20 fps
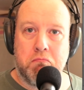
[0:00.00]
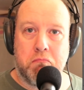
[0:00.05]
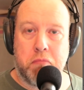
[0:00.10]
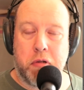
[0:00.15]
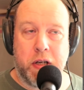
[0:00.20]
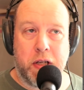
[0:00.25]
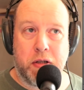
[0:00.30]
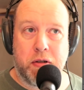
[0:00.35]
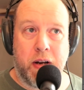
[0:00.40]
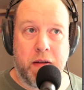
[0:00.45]

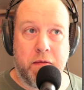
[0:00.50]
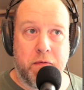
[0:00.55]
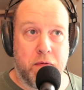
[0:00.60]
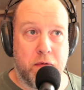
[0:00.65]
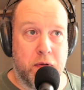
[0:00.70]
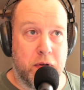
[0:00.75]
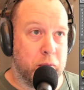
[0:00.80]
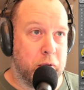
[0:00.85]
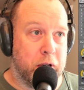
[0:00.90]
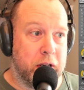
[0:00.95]
Pretty
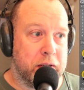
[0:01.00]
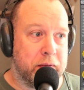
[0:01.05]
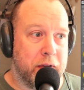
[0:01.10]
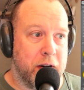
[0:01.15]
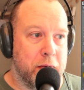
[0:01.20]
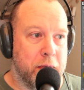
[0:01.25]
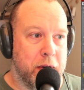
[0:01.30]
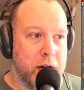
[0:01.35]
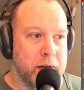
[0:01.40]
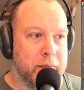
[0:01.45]
straightforward, works
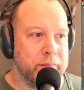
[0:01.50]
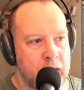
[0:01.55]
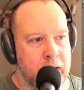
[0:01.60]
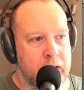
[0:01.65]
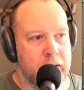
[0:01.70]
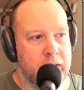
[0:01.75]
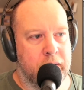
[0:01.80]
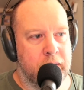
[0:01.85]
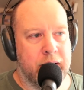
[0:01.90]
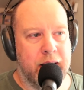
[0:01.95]
very well.
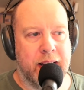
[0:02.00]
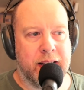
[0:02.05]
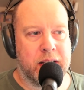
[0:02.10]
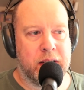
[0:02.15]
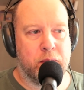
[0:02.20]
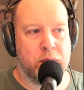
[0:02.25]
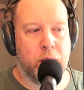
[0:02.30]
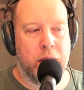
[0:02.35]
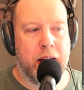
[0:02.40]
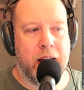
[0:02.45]

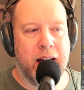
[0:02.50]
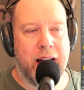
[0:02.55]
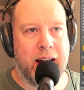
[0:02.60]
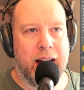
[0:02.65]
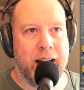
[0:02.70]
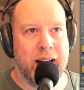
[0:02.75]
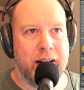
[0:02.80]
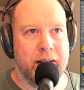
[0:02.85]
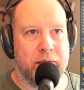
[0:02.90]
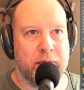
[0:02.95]
Next we
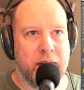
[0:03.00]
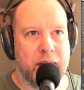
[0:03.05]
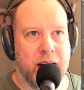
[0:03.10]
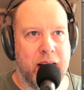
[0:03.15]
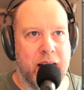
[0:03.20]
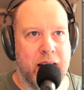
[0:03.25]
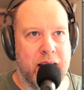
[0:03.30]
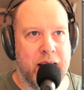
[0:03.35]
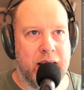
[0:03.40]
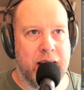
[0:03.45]
have
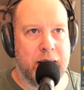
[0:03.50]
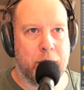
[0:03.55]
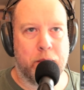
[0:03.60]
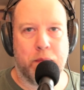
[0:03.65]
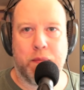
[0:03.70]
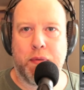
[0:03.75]
a